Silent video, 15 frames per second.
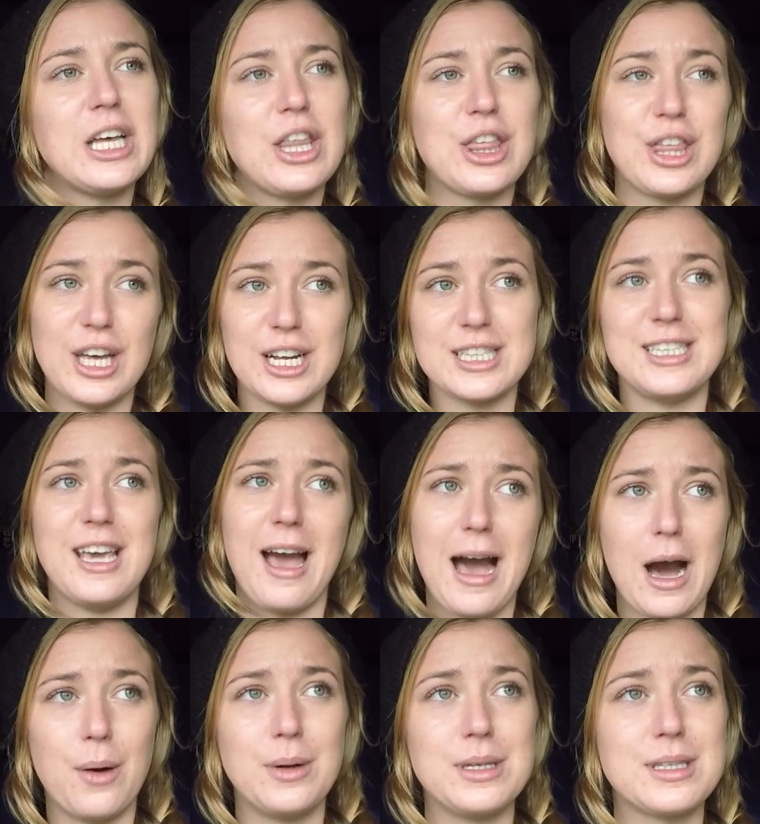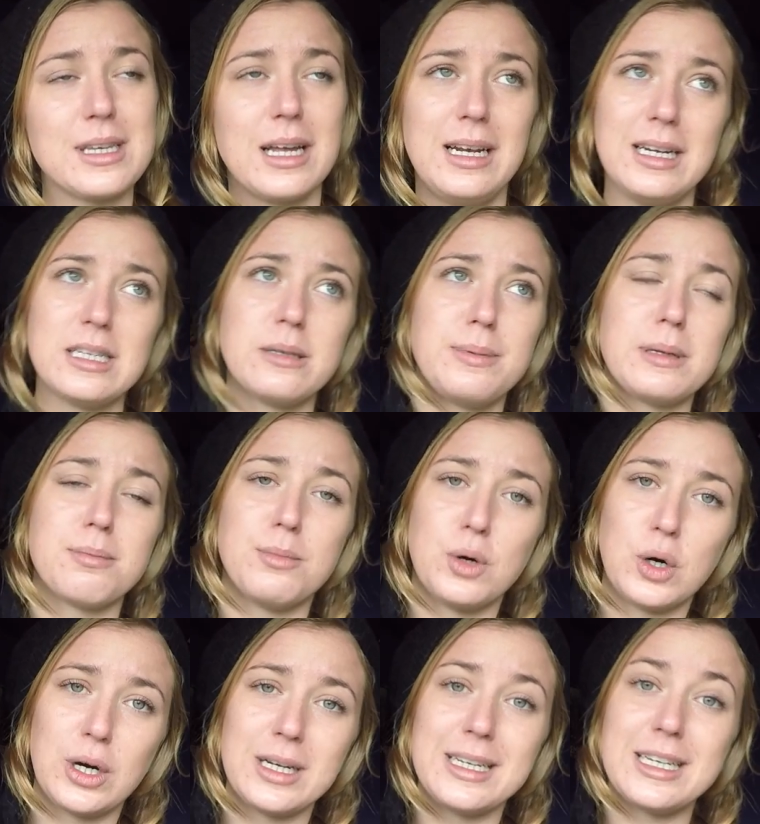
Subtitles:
30 hours a little bit more